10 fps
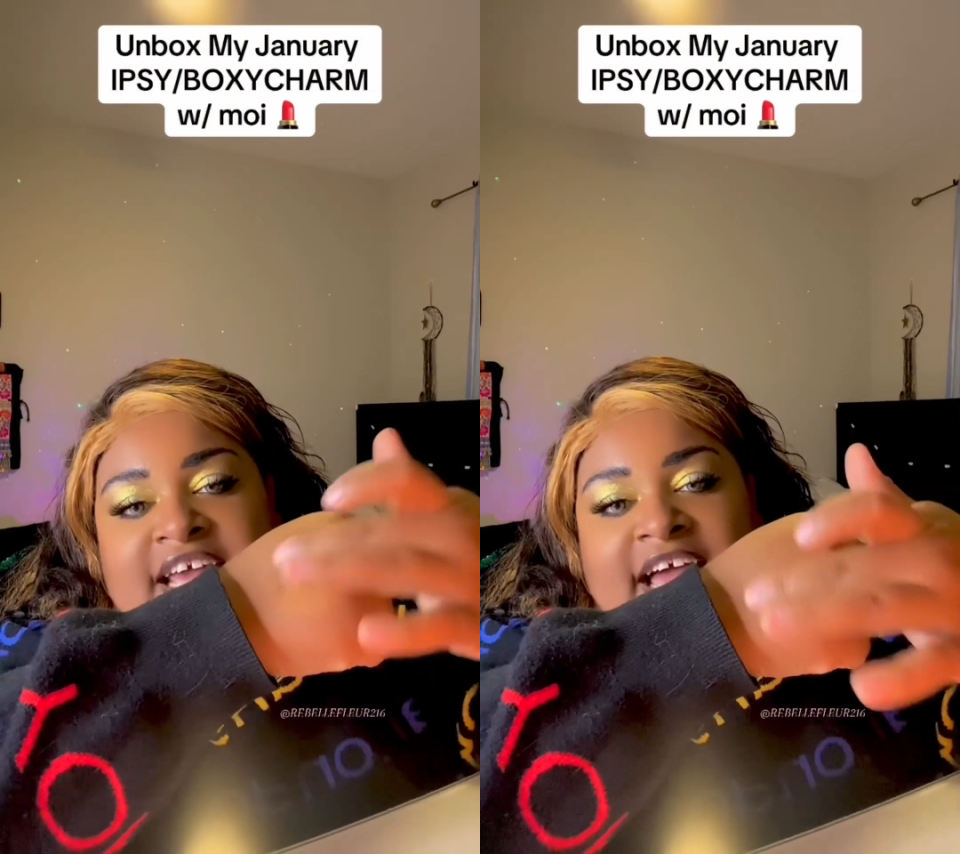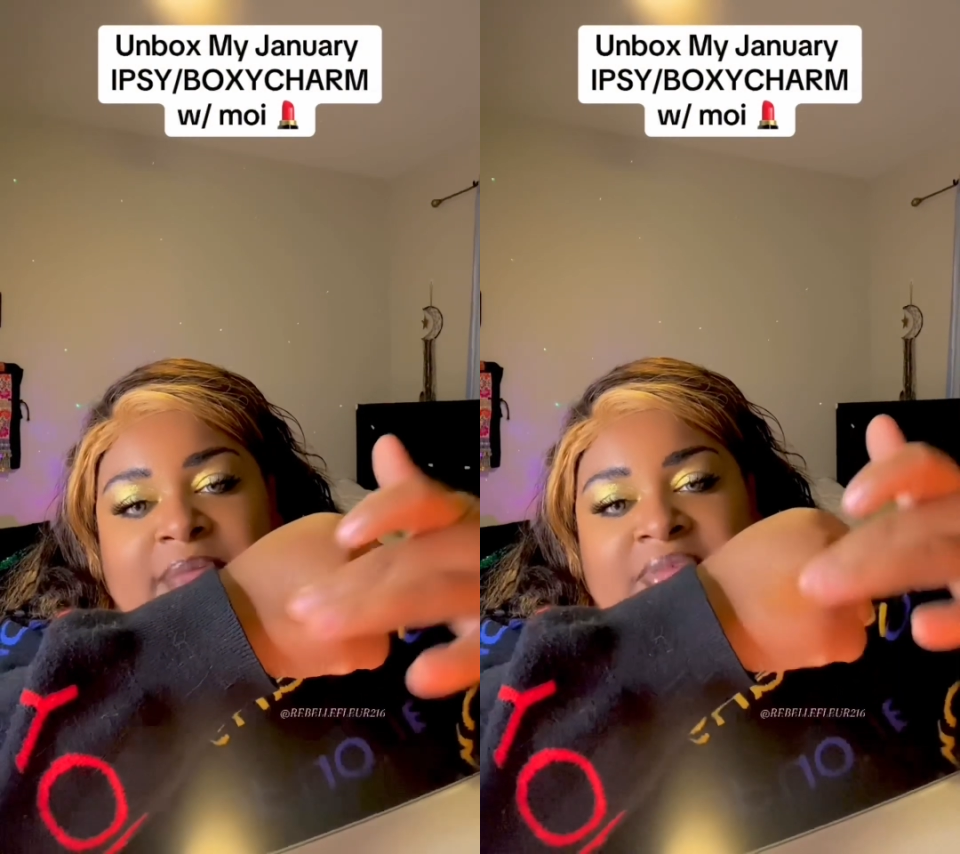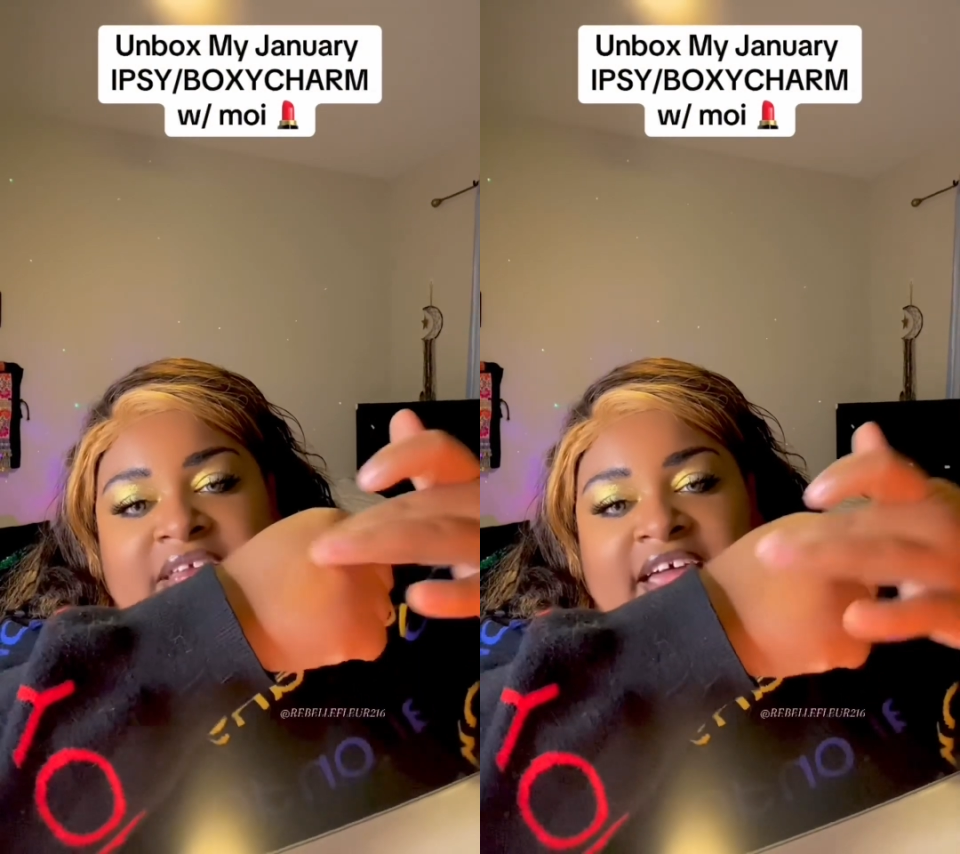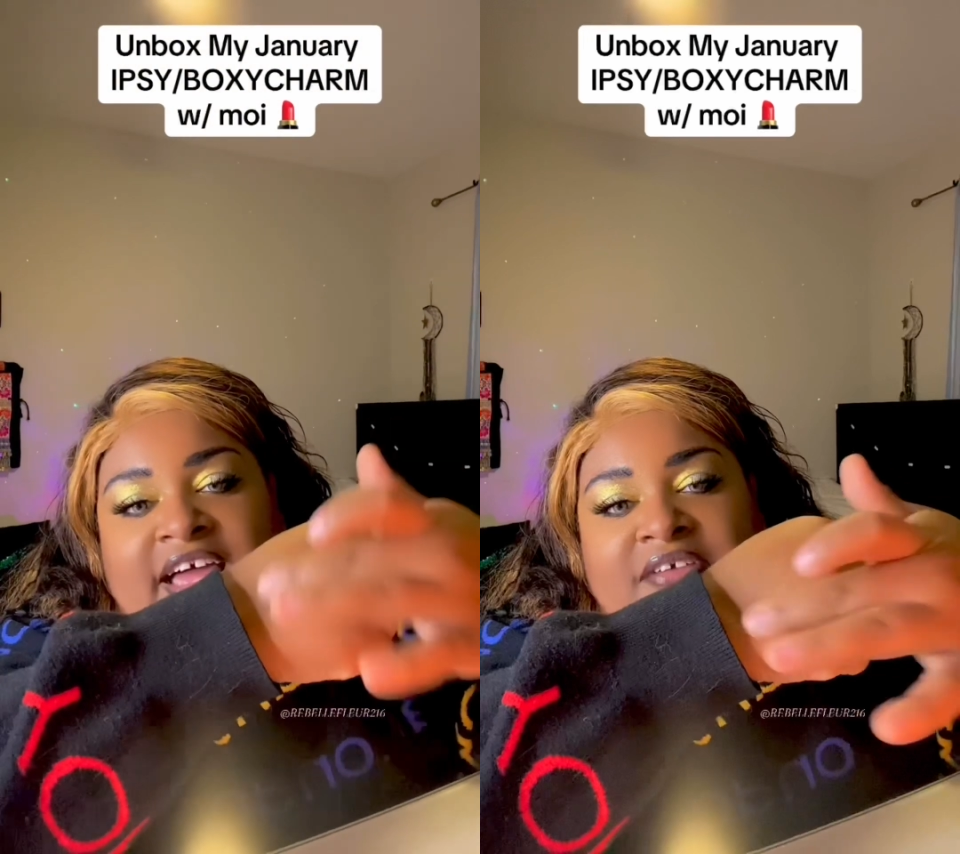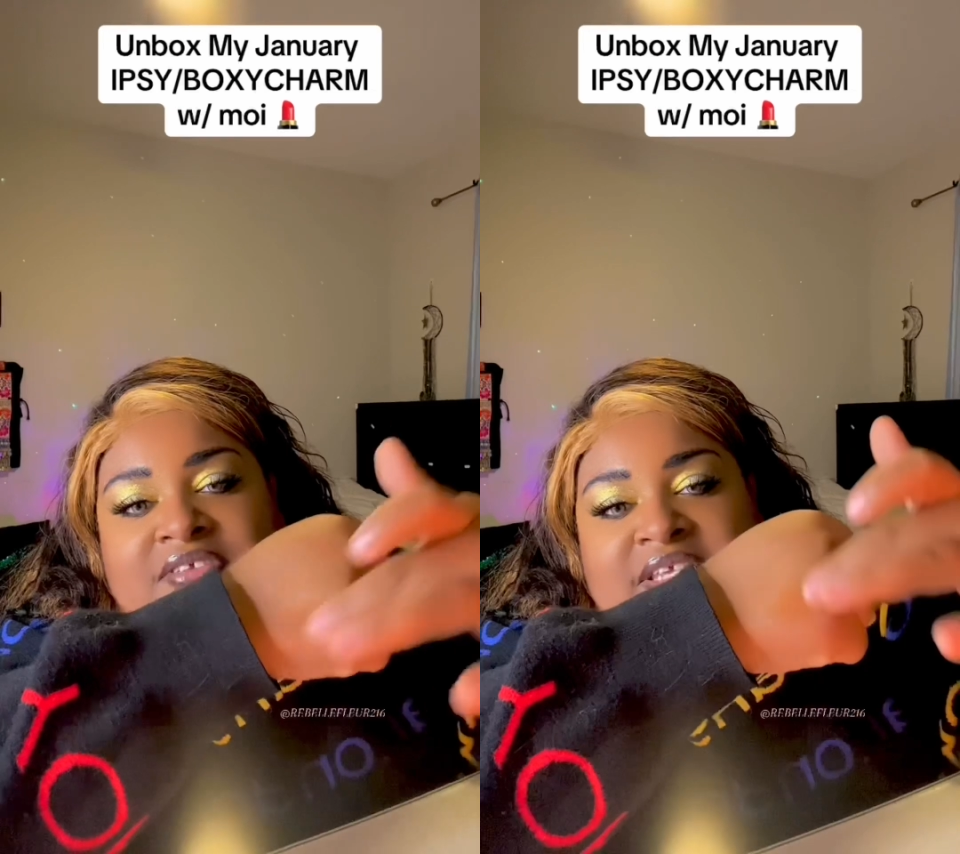happy to
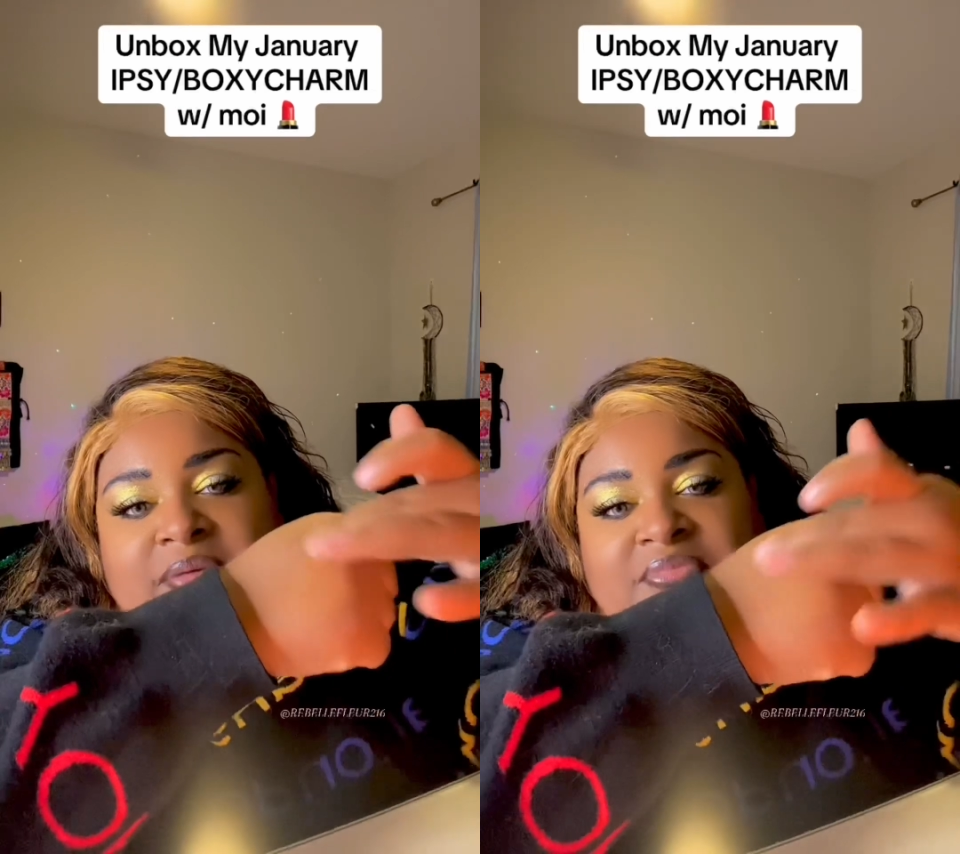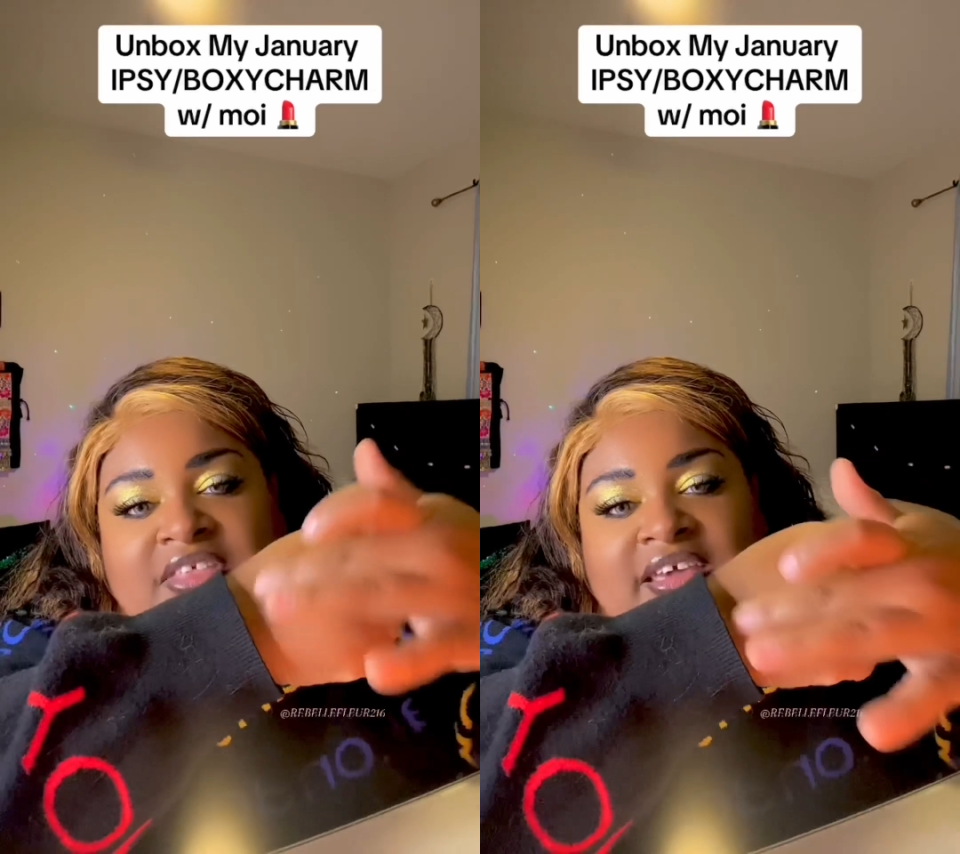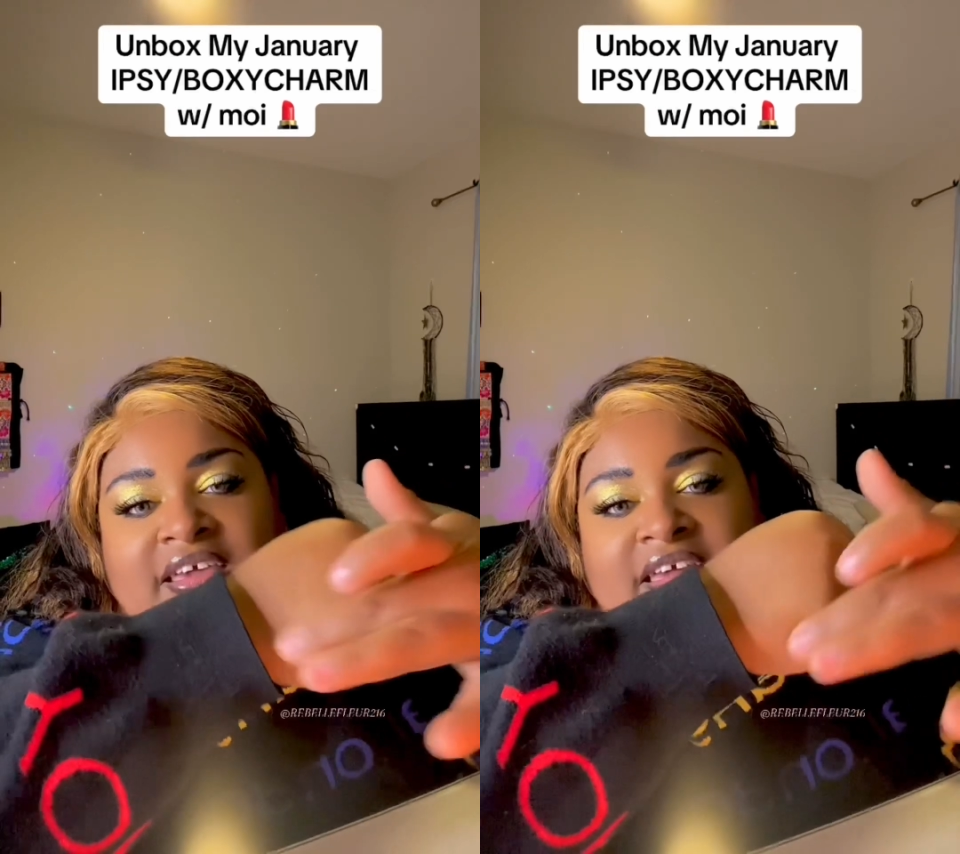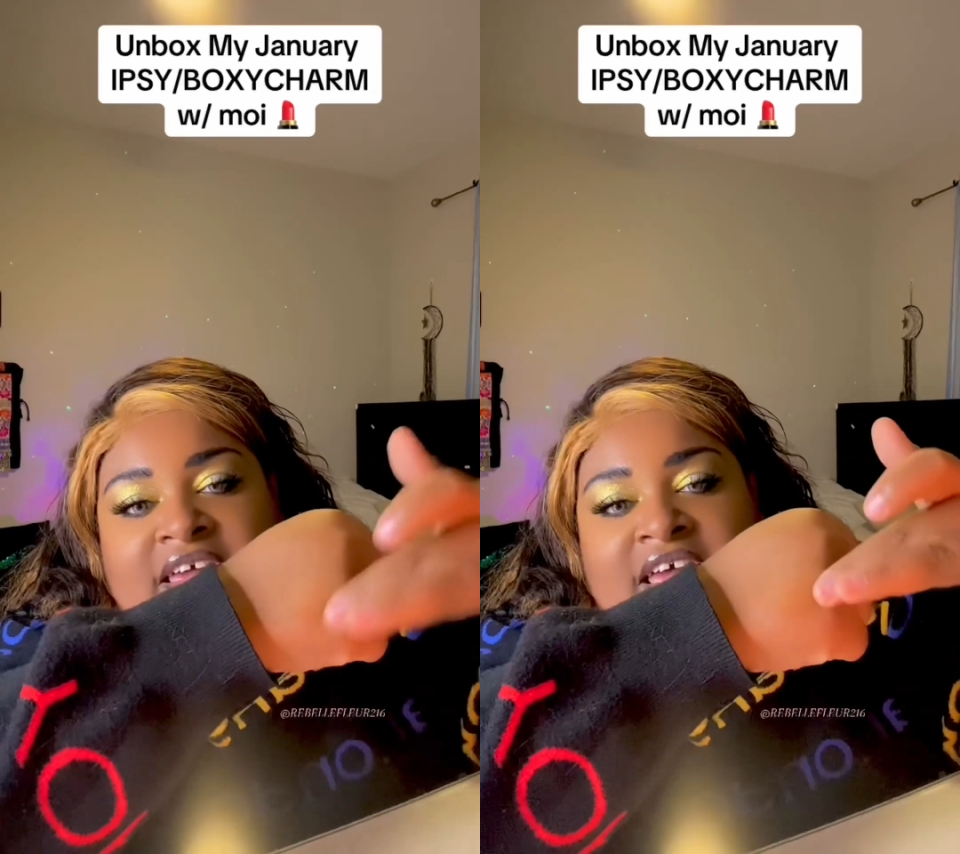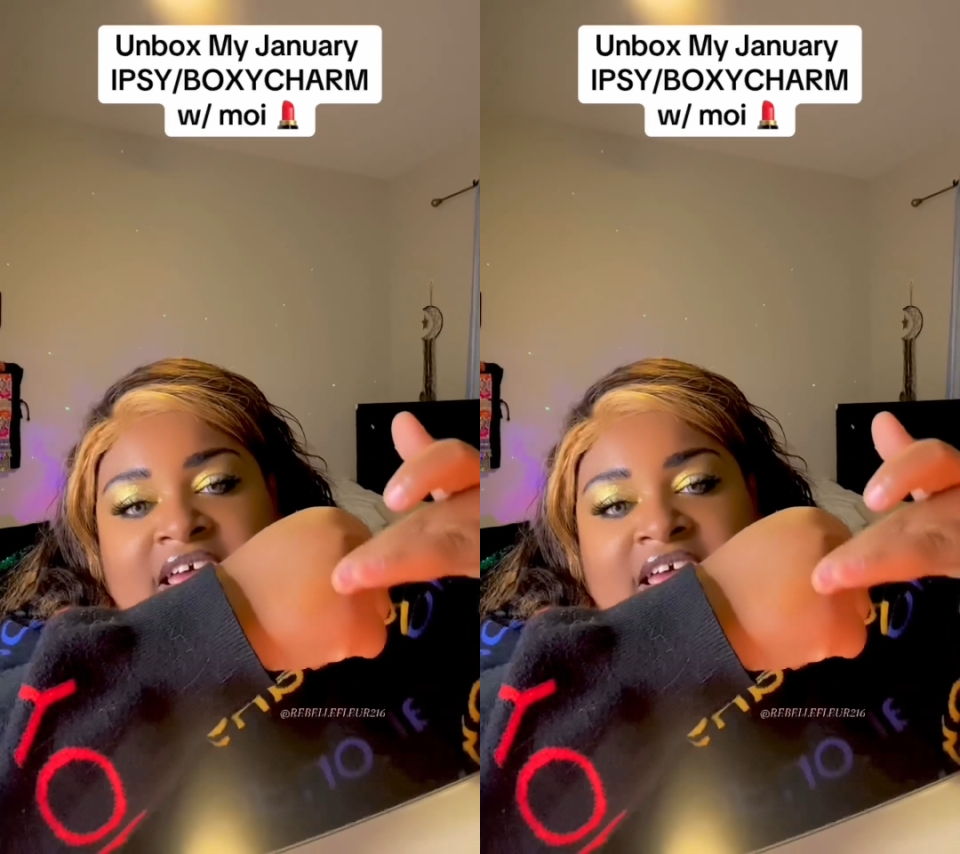have something